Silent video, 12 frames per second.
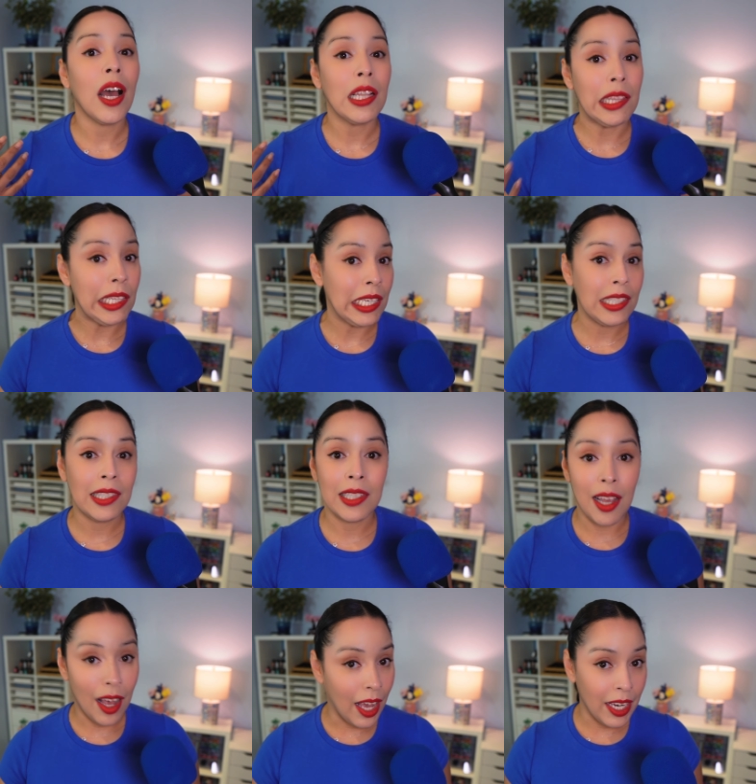list
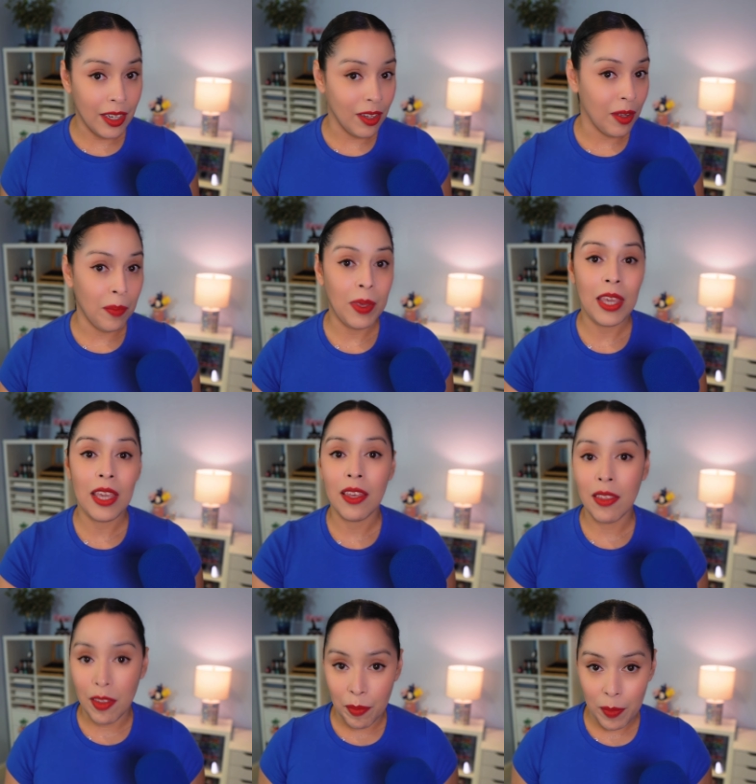item
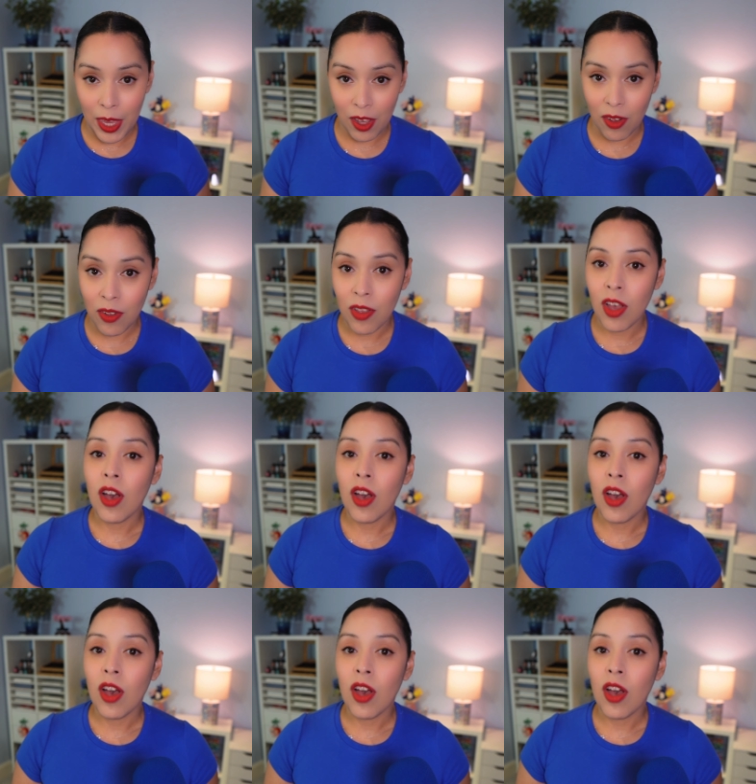in the mail,